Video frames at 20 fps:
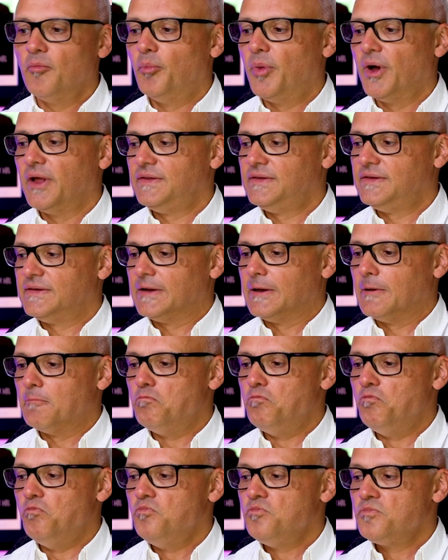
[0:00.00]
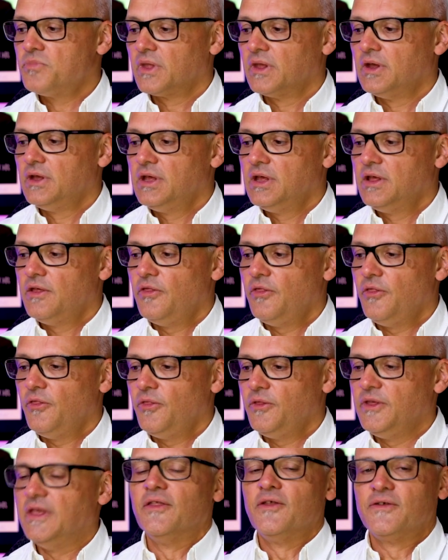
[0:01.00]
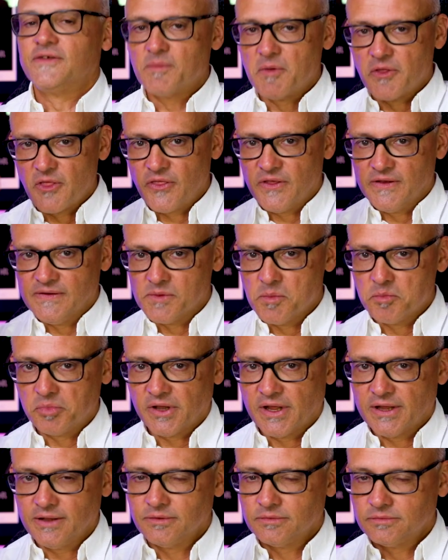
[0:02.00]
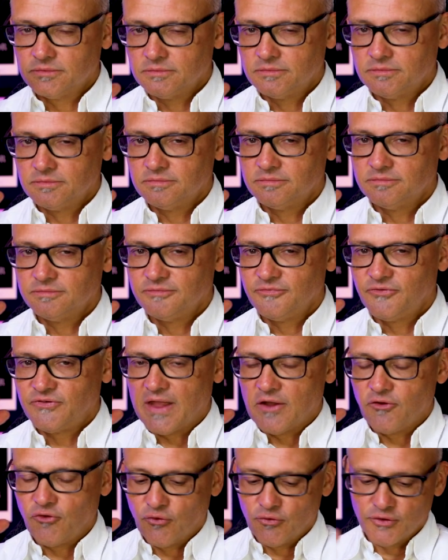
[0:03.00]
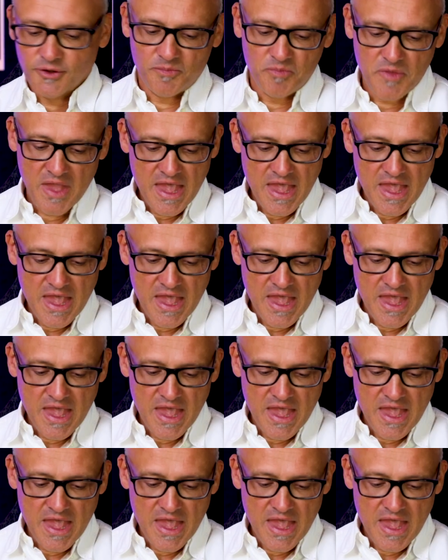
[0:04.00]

But yeah, there's some other things in play. Stay tuned.